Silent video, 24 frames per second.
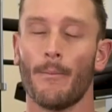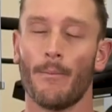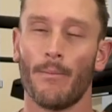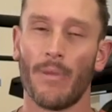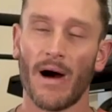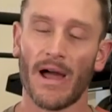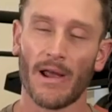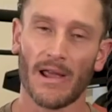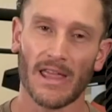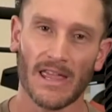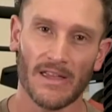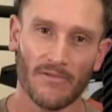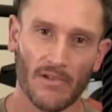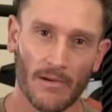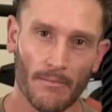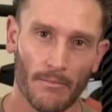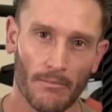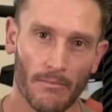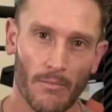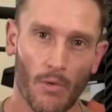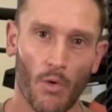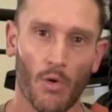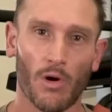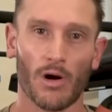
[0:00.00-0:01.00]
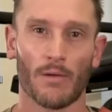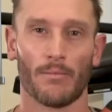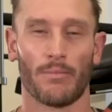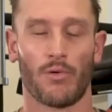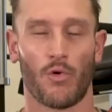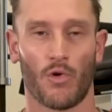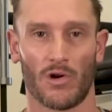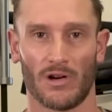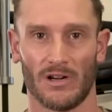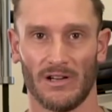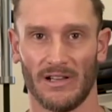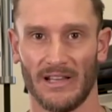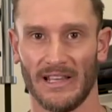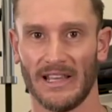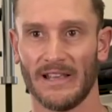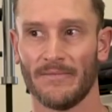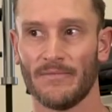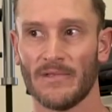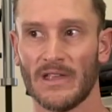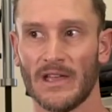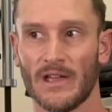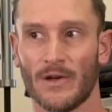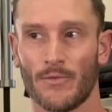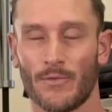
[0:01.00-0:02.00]
but even more importantly,
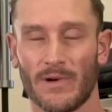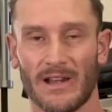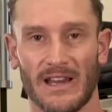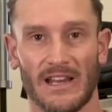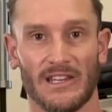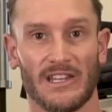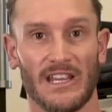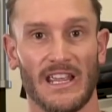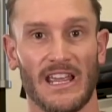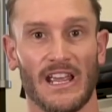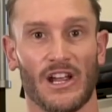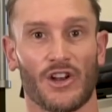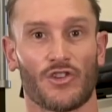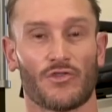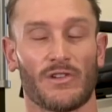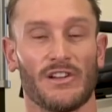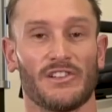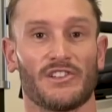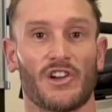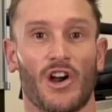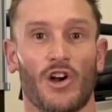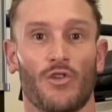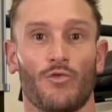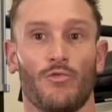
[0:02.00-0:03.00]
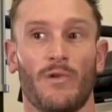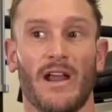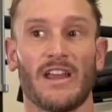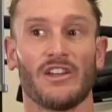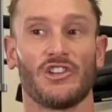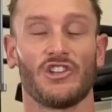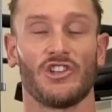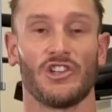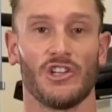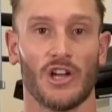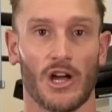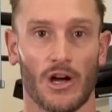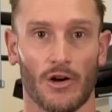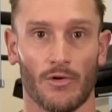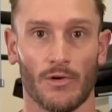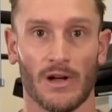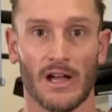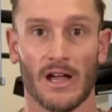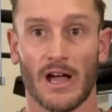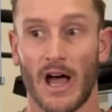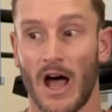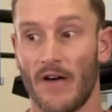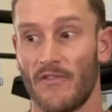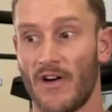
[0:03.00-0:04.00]
we need to increase our ratio
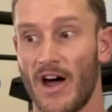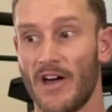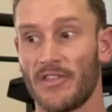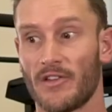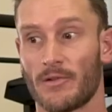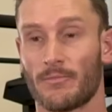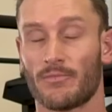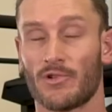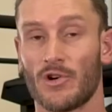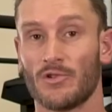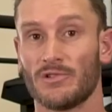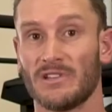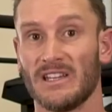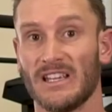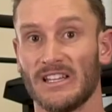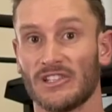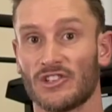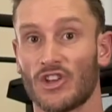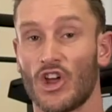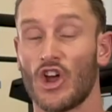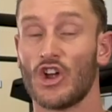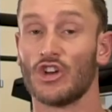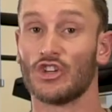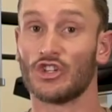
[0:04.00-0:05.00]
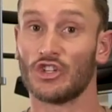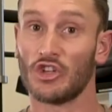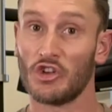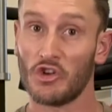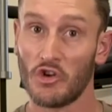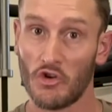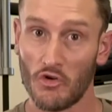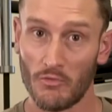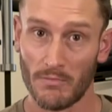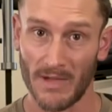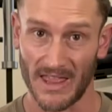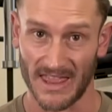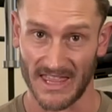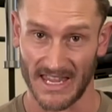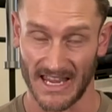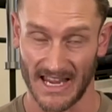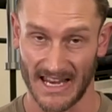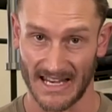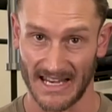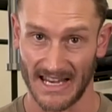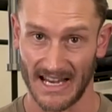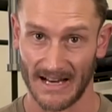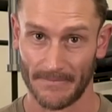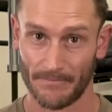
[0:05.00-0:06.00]
of other proteins to
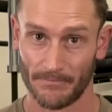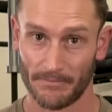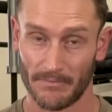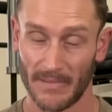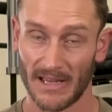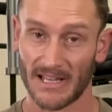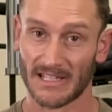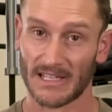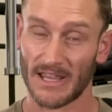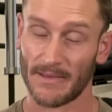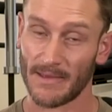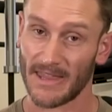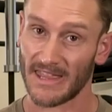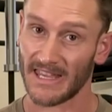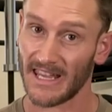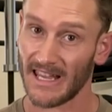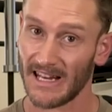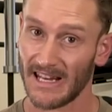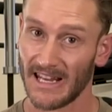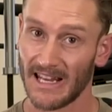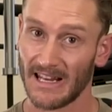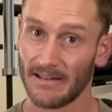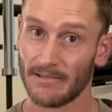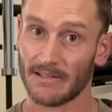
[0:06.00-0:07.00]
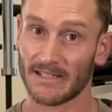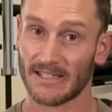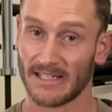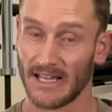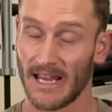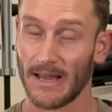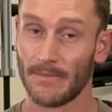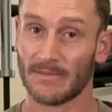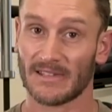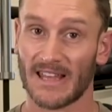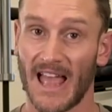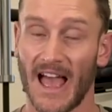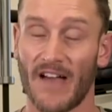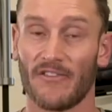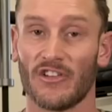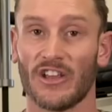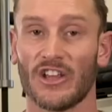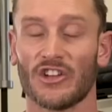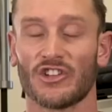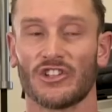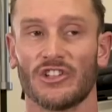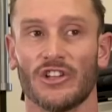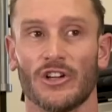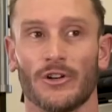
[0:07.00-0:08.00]
methionine because methionine seems to have an
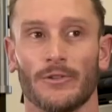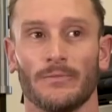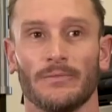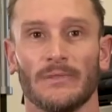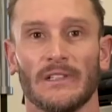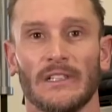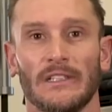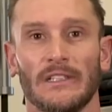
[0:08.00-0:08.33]
issue.